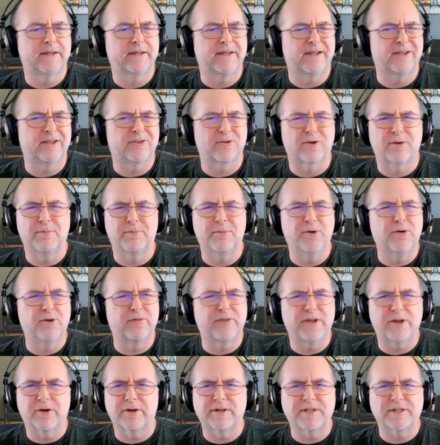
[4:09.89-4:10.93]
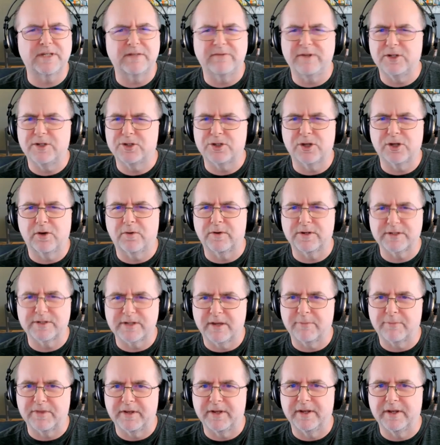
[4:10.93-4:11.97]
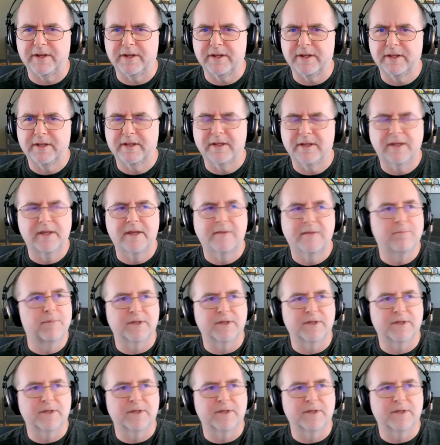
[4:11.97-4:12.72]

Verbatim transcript: either a movie or a TV show or something. Okay.